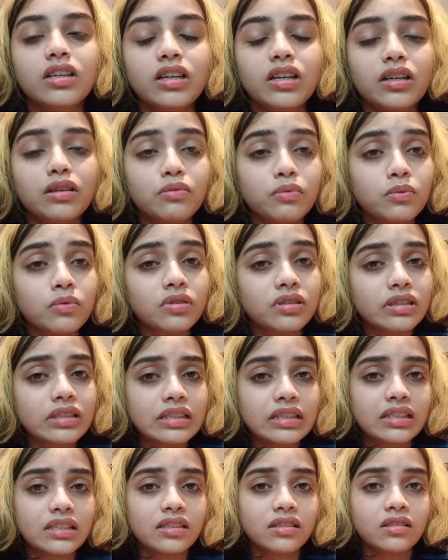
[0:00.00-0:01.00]
it
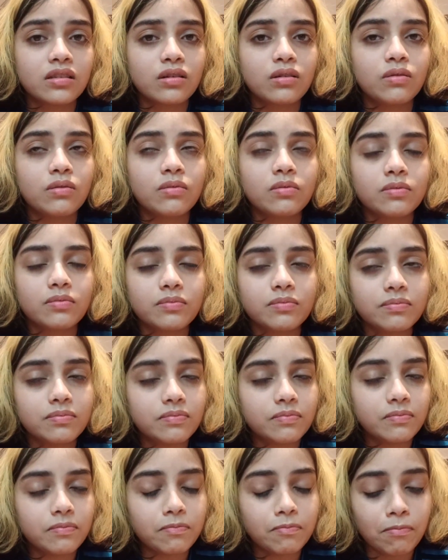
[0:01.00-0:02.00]
was a
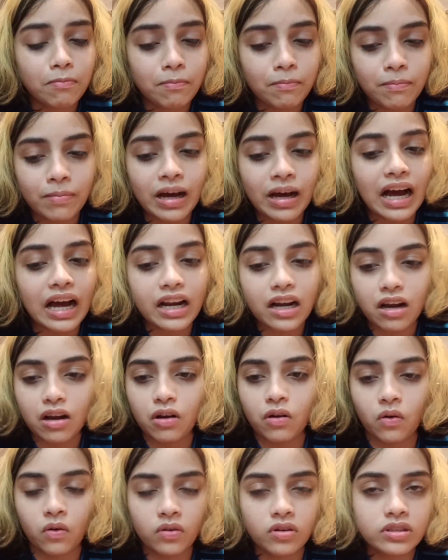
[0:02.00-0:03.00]
bad
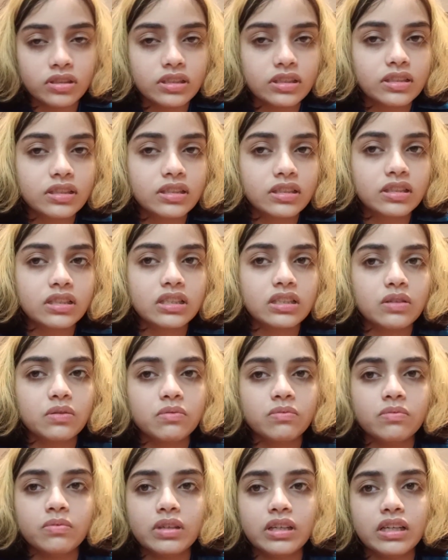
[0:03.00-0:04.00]
loss.
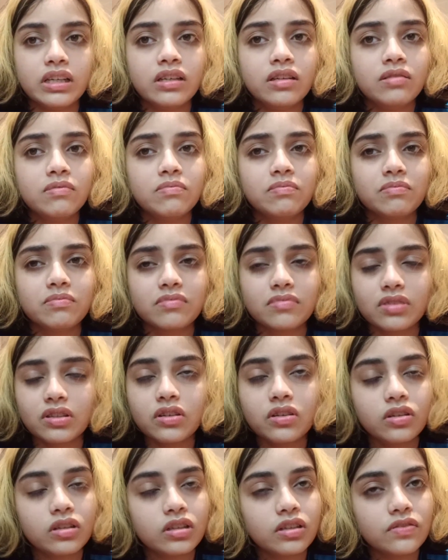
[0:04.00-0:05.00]
We
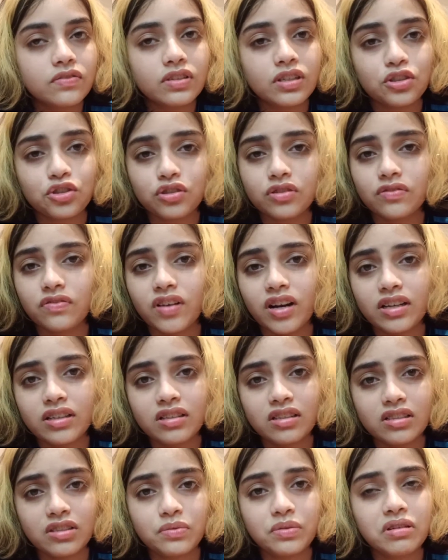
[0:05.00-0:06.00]
could have reached the
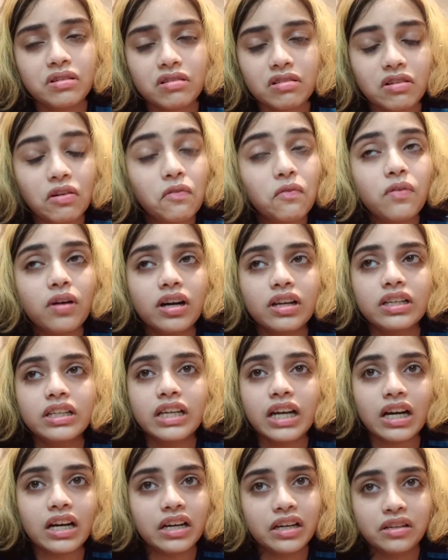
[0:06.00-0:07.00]
finals, we could have won.
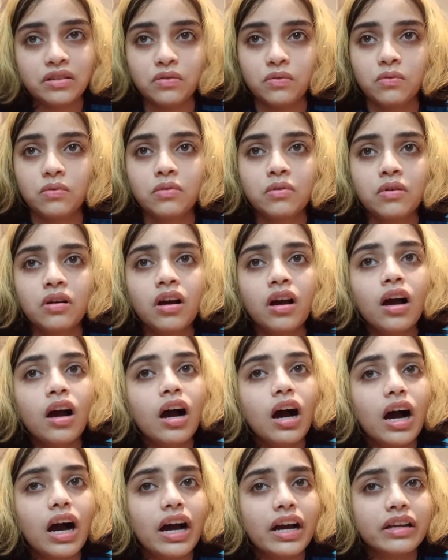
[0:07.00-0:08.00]
Yeah, I know.
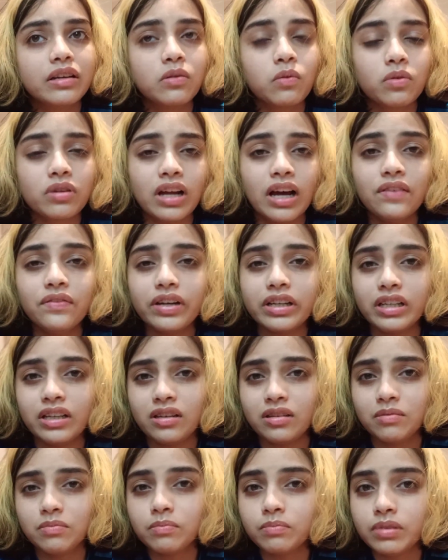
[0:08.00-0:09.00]
I don't have any
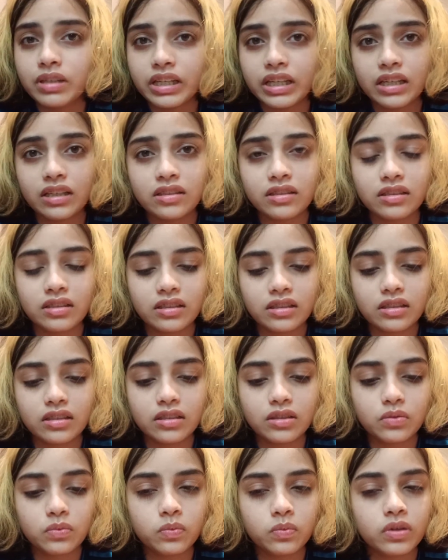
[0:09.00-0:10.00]

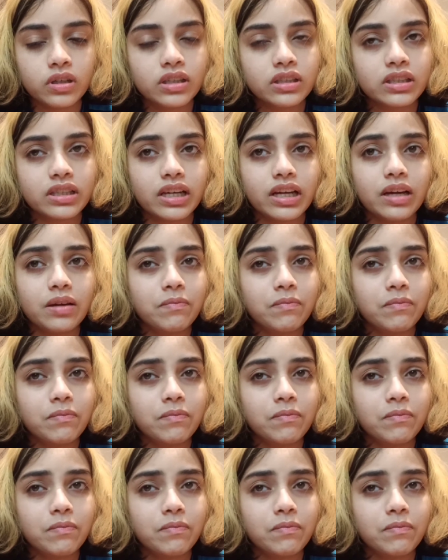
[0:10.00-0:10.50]
complaints with